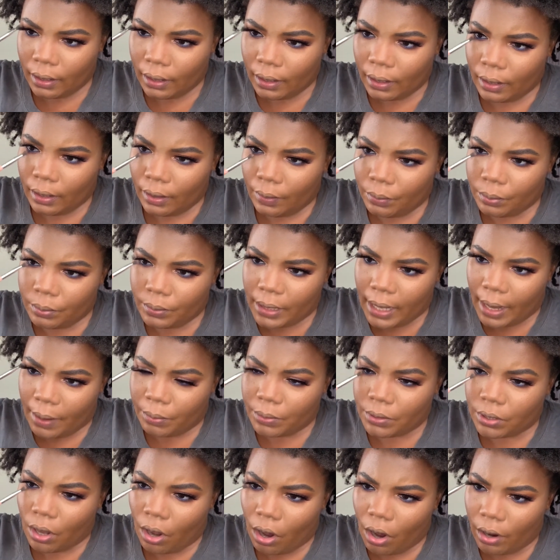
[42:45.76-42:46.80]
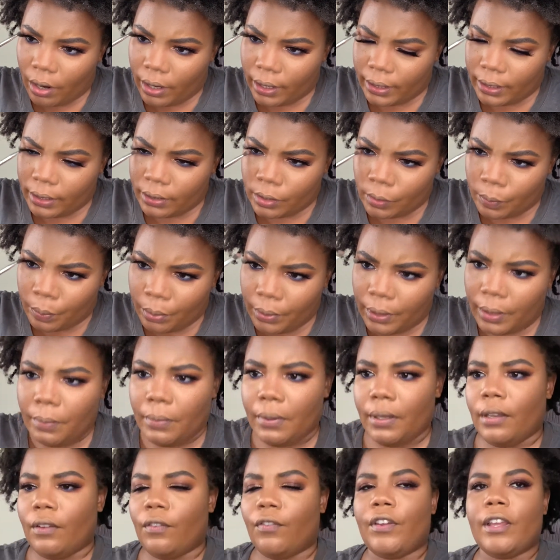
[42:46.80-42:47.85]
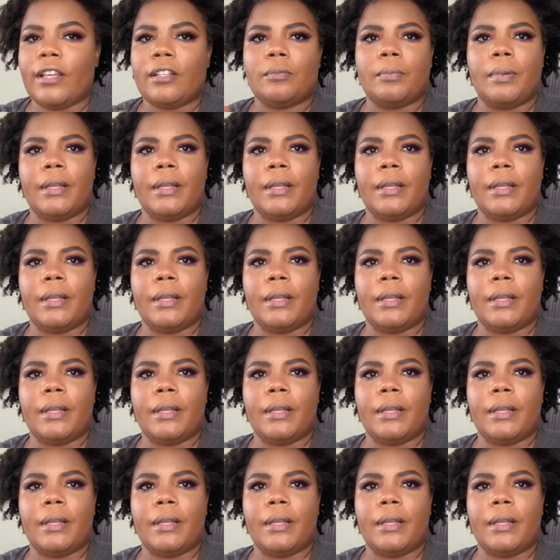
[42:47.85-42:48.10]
And that was a hard disappointment to face,